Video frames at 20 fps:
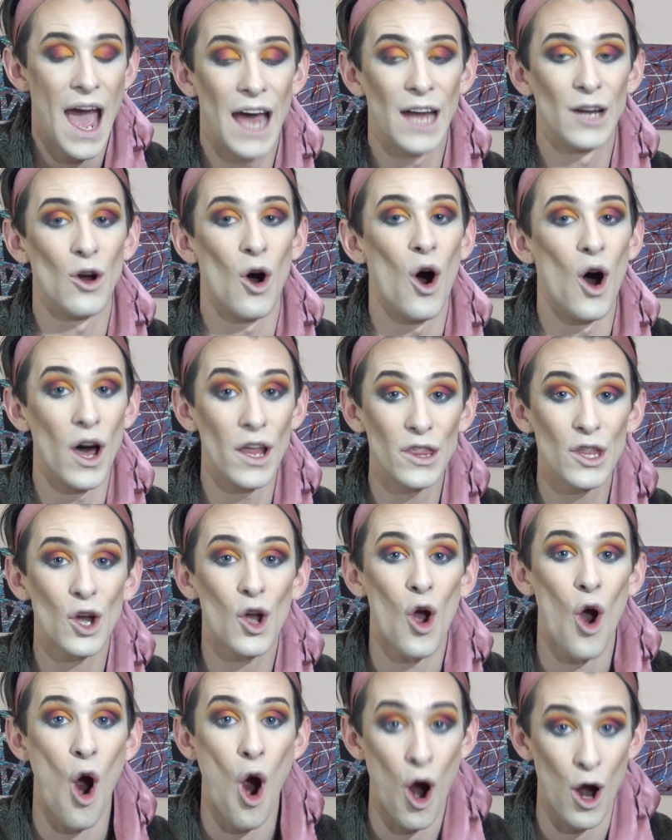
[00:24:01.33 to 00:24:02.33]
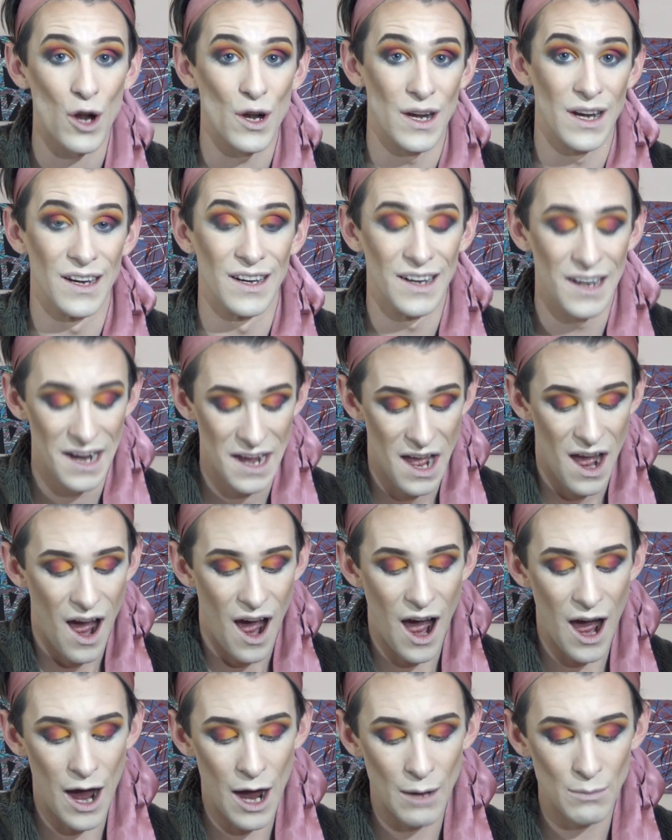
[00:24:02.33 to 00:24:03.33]
And on the carton,
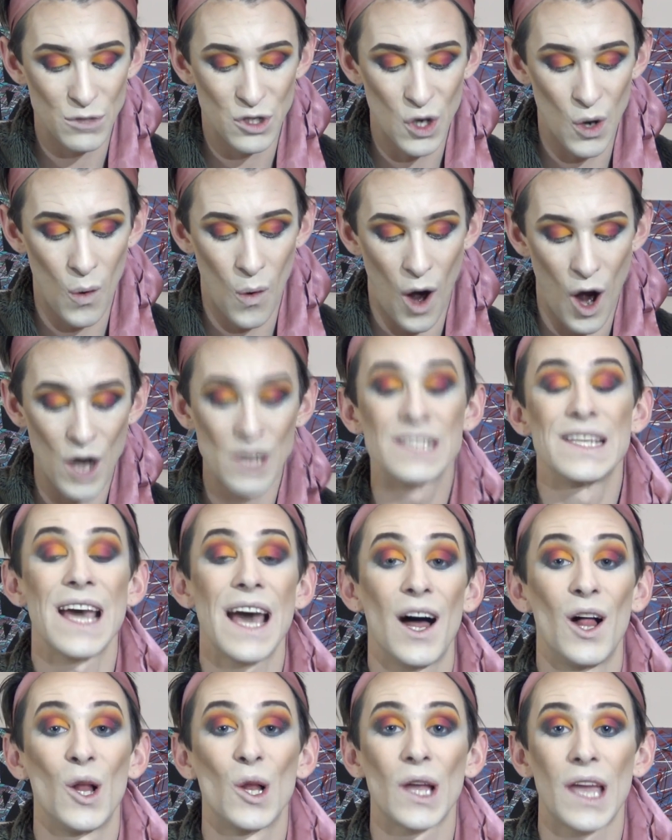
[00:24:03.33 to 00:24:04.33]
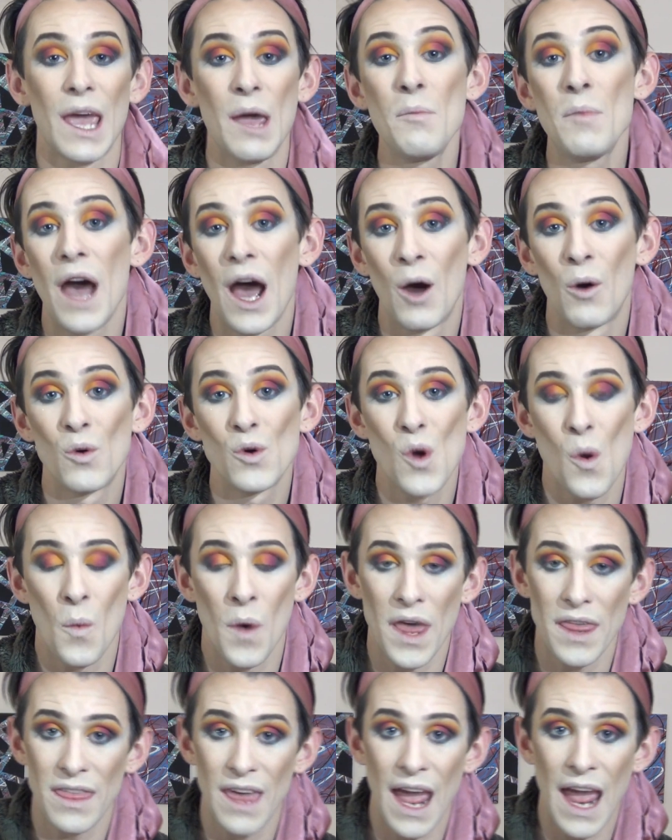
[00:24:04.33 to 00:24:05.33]
um, so Ardell came out
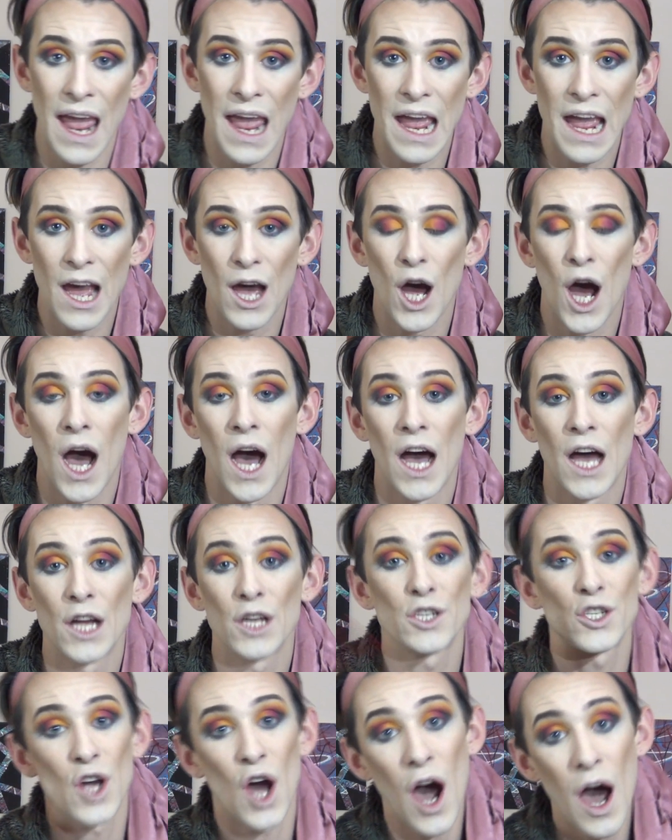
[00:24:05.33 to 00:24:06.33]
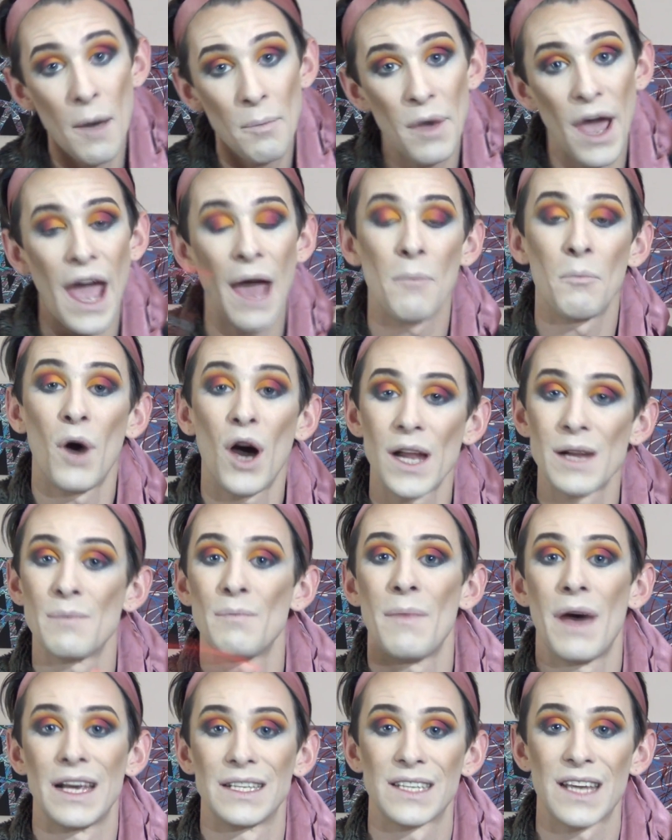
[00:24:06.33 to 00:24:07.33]
with a uh, top and
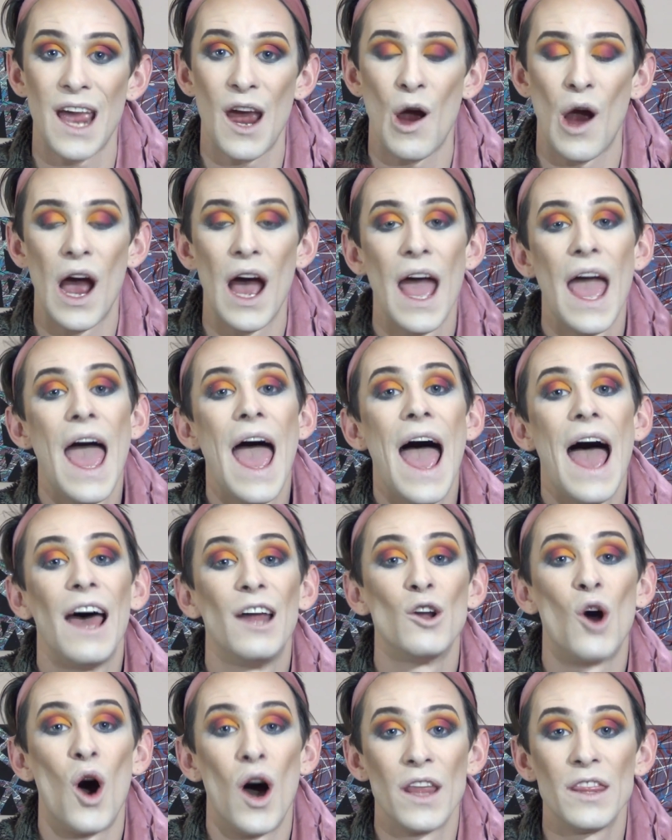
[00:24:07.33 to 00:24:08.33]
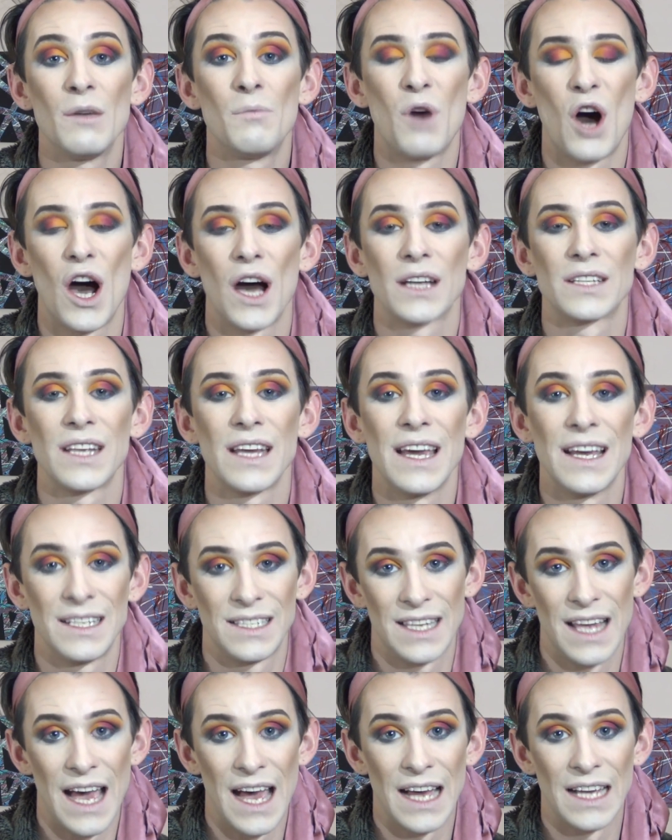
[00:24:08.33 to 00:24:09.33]
bottom mascara, and on the box
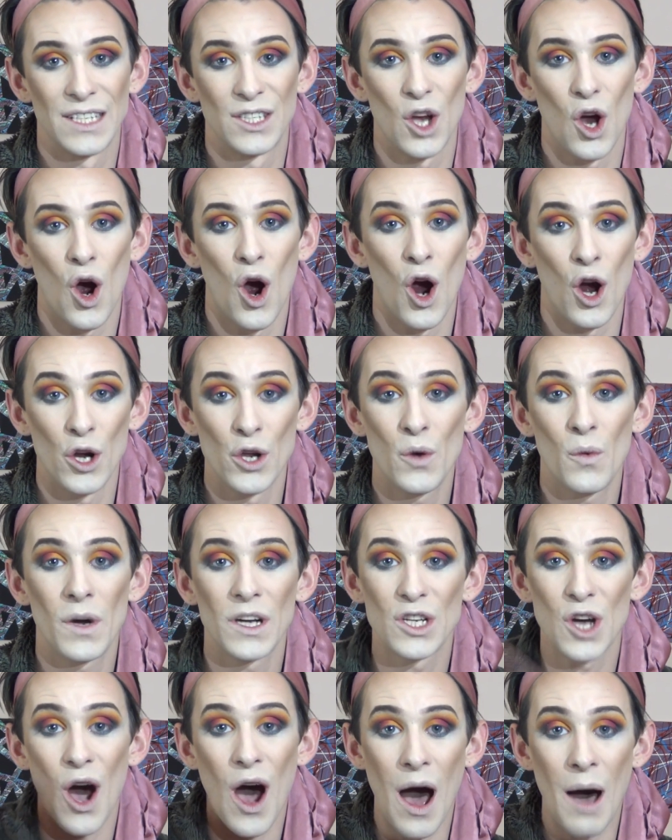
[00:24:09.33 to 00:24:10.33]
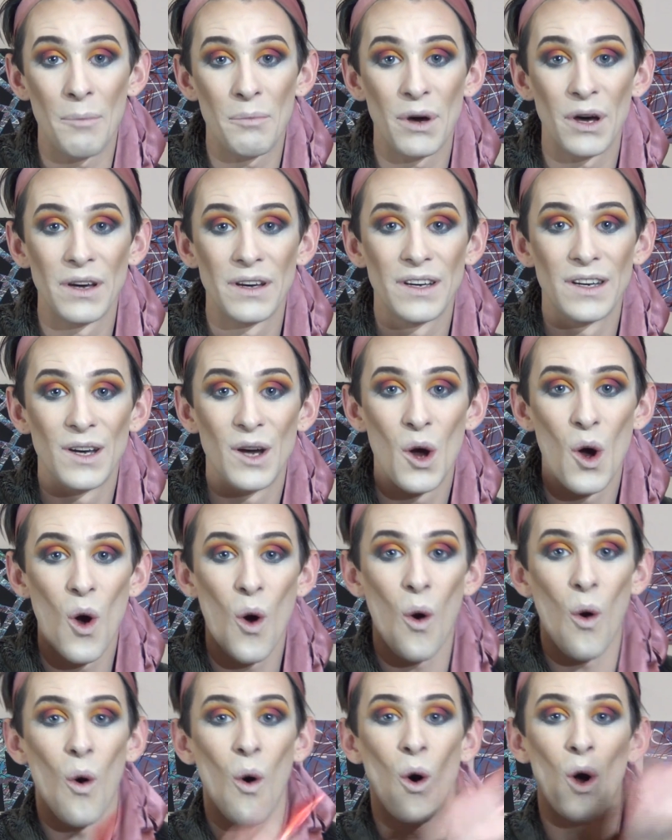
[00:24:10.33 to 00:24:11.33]
it says, are you a top
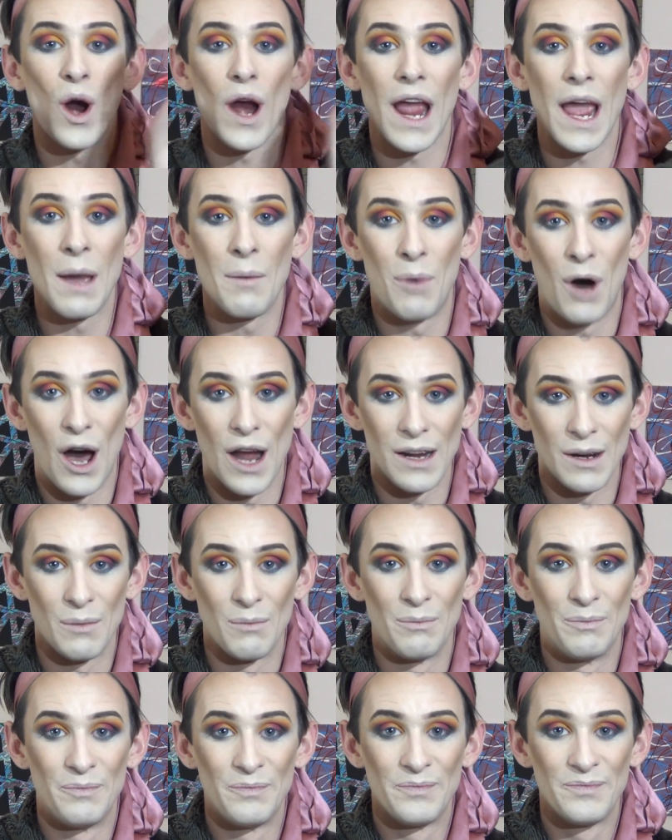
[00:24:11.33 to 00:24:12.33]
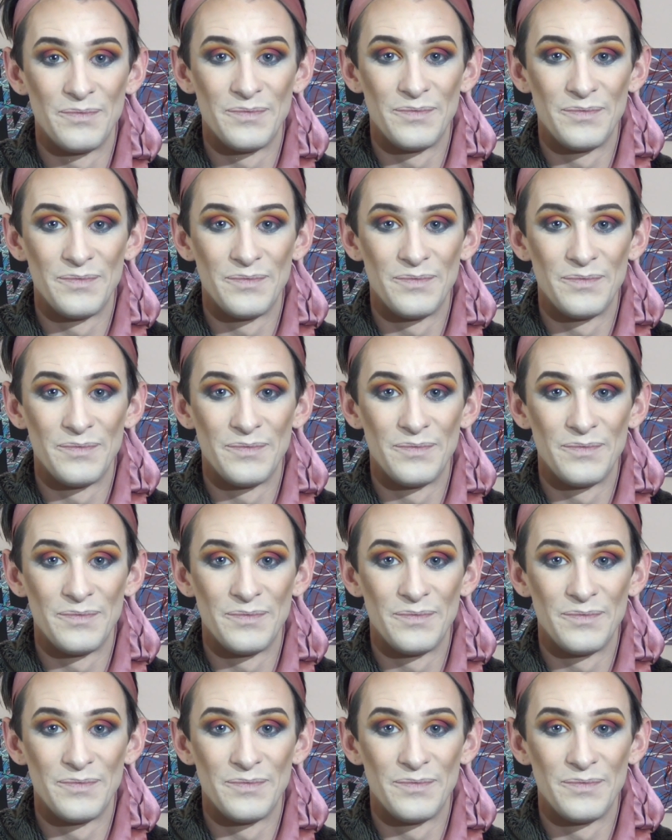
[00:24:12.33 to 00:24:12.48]
or a bottom?